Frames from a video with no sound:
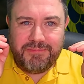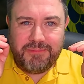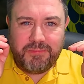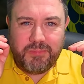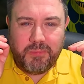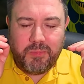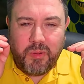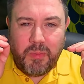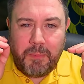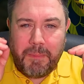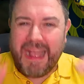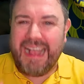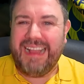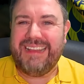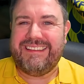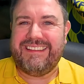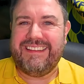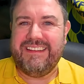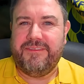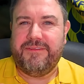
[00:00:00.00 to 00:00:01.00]
were
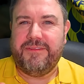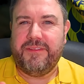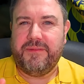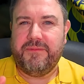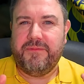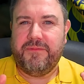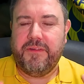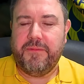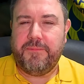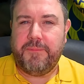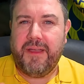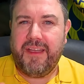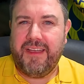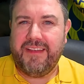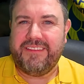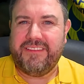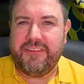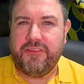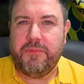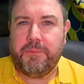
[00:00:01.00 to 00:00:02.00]
passive, for far
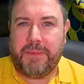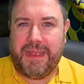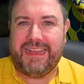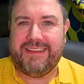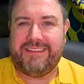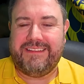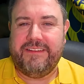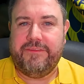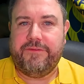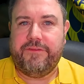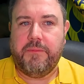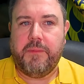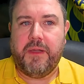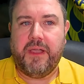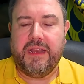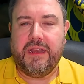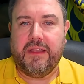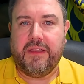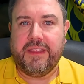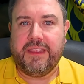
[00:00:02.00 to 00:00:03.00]
too passive for
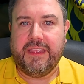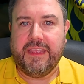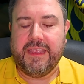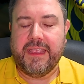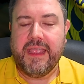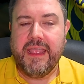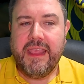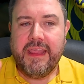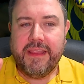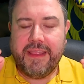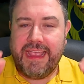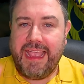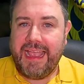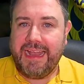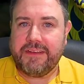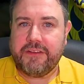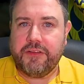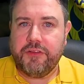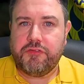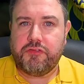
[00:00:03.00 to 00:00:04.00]
my liking. They
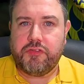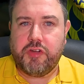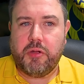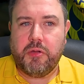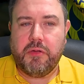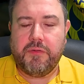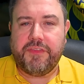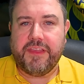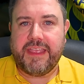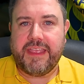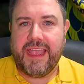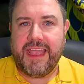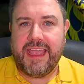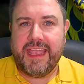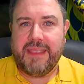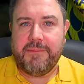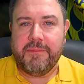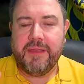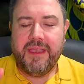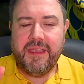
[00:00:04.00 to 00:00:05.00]
had control of the
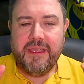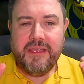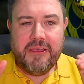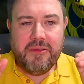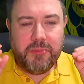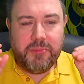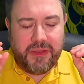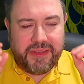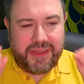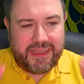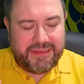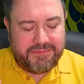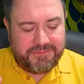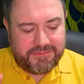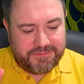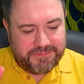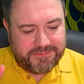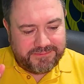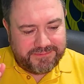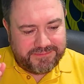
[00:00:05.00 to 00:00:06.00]
game, but they
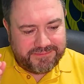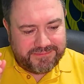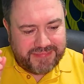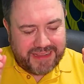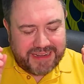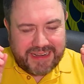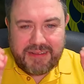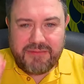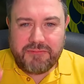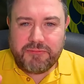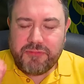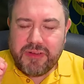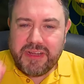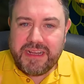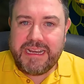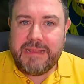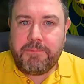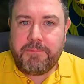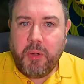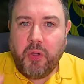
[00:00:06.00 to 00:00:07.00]
they didn't
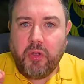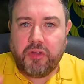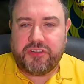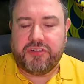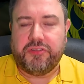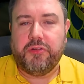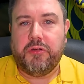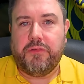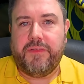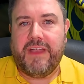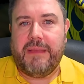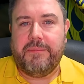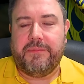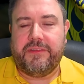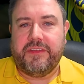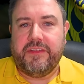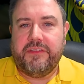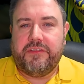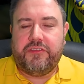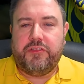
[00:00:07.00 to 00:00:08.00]
really push
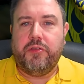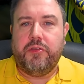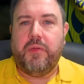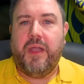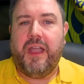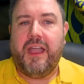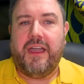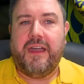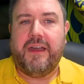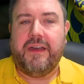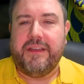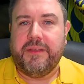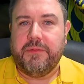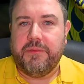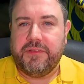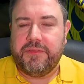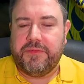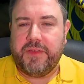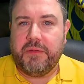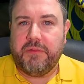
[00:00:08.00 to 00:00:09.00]
Northampton too hard. It
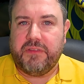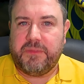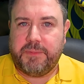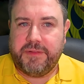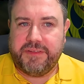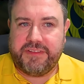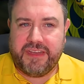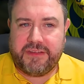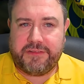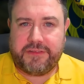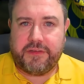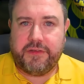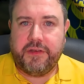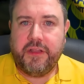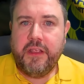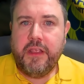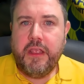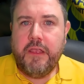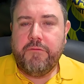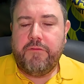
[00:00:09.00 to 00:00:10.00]
was possession
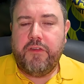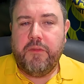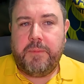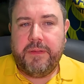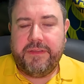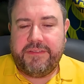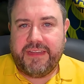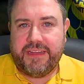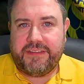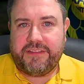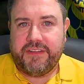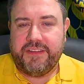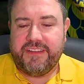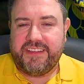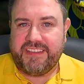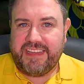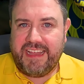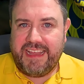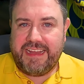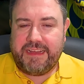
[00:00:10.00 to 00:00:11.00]
for possession's
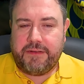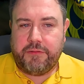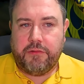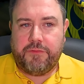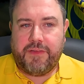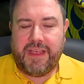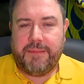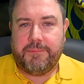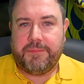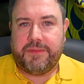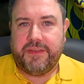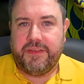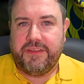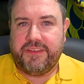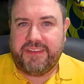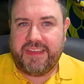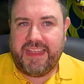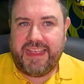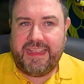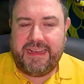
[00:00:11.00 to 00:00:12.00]
sake. Northampton
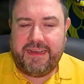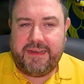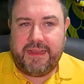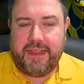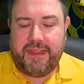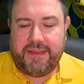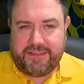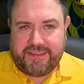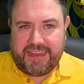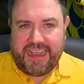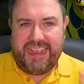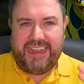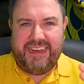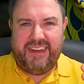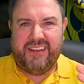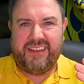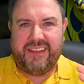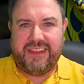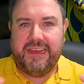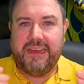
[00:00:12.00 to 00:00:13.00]
sat in
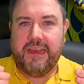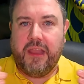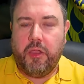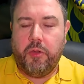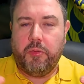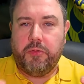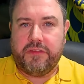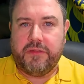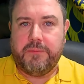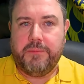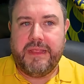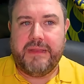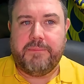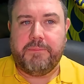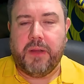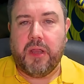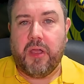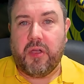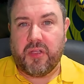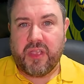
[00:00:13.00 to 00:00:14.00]
like a low to mid
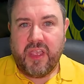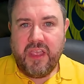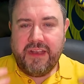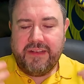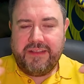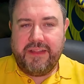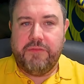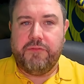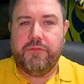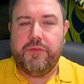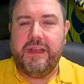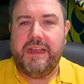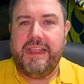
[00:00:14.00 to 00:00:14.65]
block, didn't really